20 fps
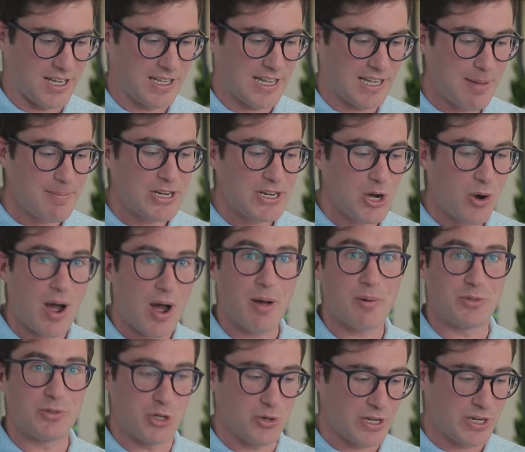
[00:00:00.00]
let me know how
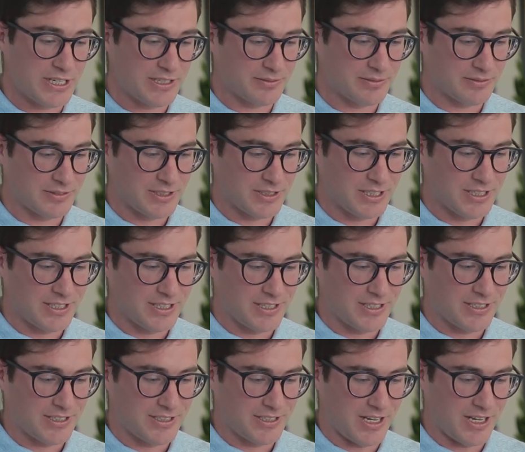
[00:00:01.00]
I'm doing,
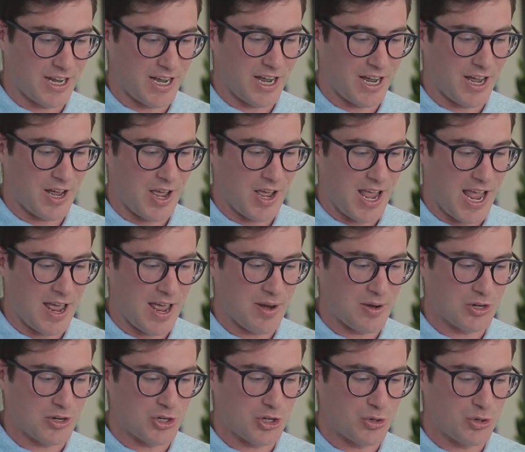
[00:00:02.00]

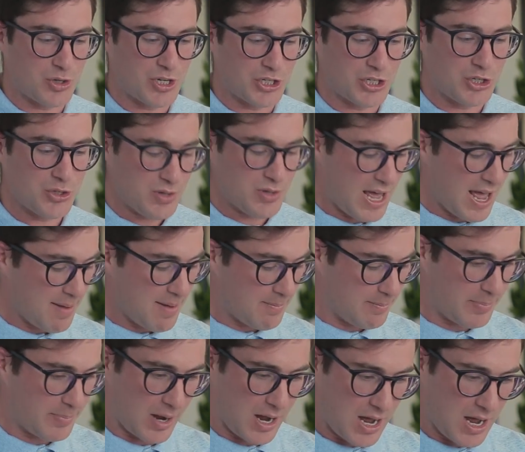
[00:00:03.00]
and you can do
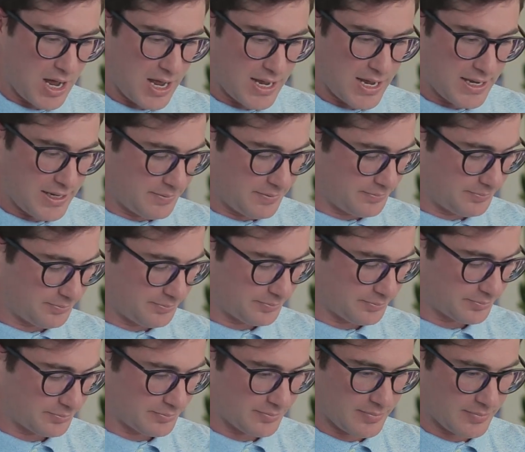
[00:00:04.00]
that by
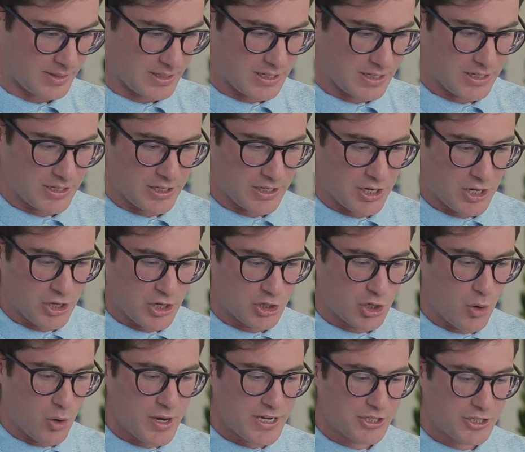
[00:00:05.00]

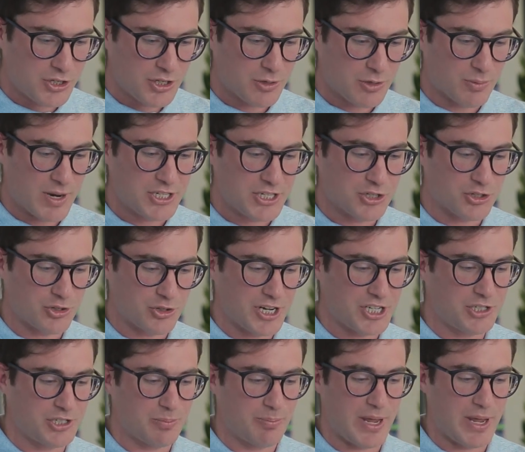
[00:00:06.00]
going to the
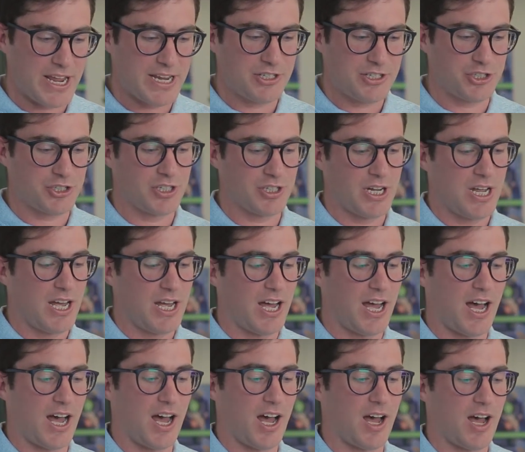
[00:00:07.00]
registration page
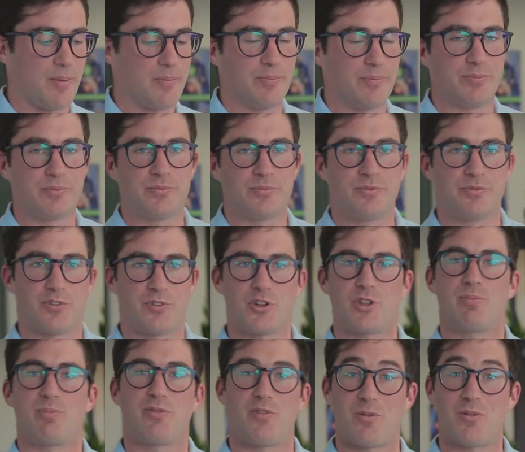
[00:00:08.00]
for
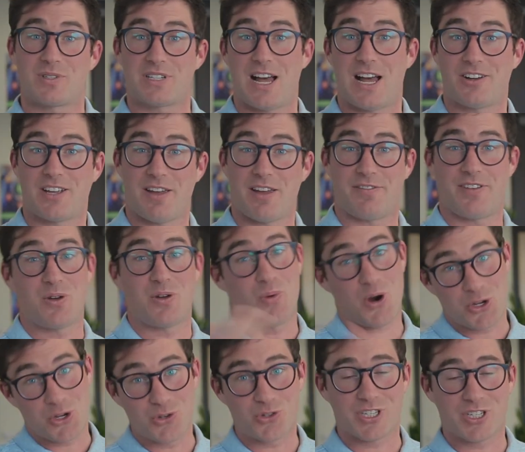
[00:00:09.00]
the Performance Cloud Cafe
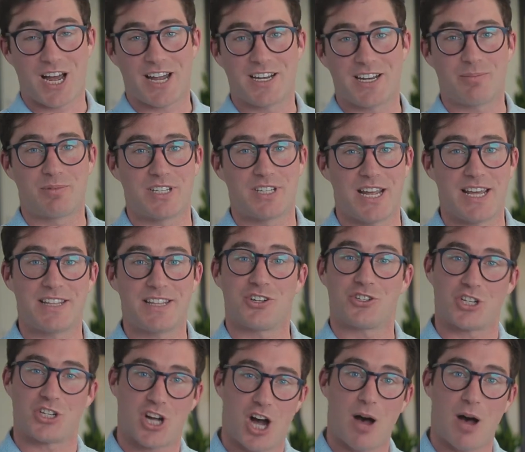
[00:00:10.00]
where you signed up today.
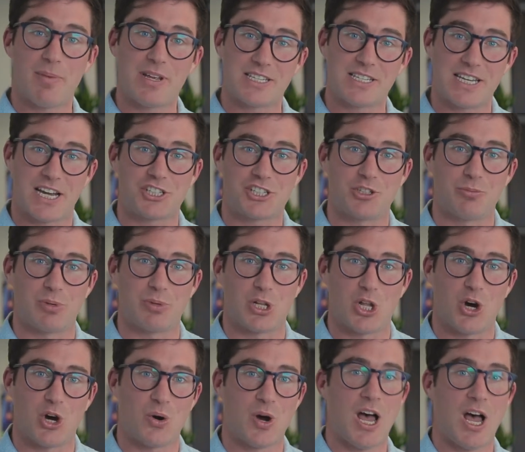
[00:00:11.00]
There's a comment section
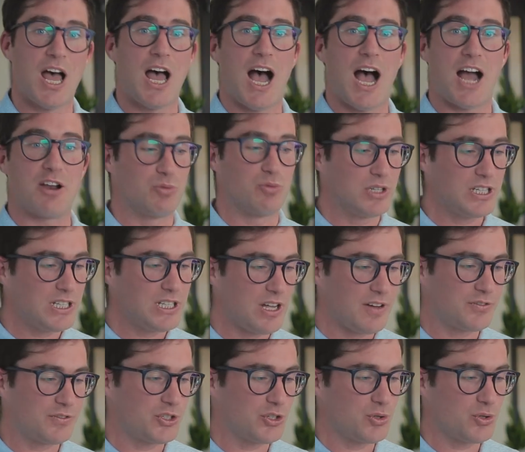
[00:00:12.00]
below. I'd really
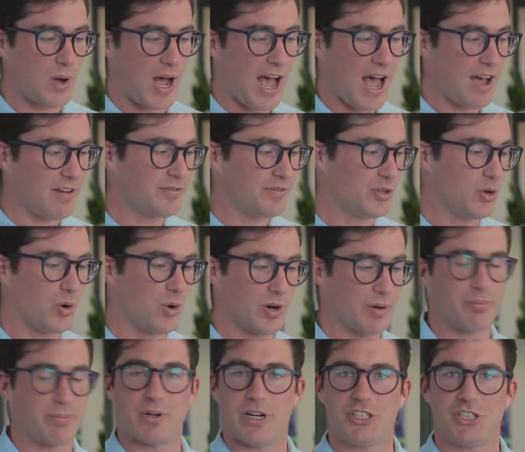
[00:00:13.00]
love to have your
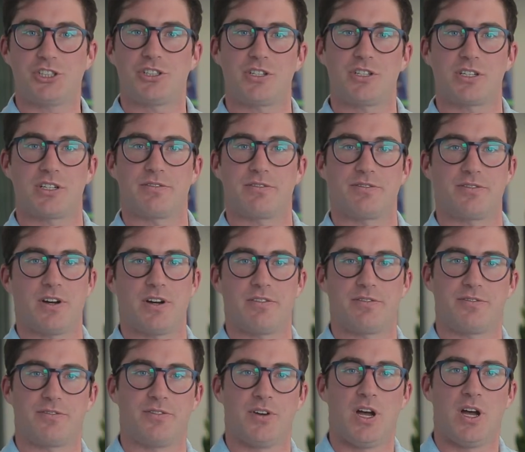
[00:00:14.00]
impressions
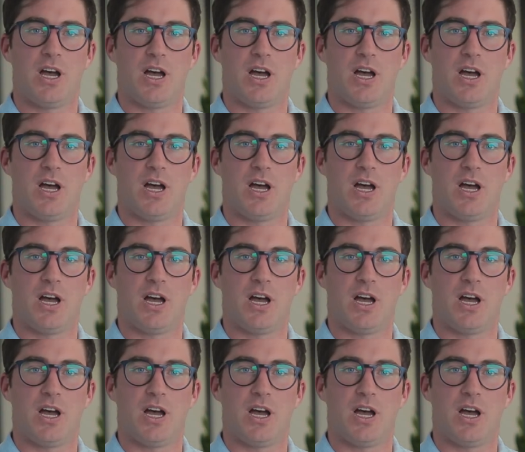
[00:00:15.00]
of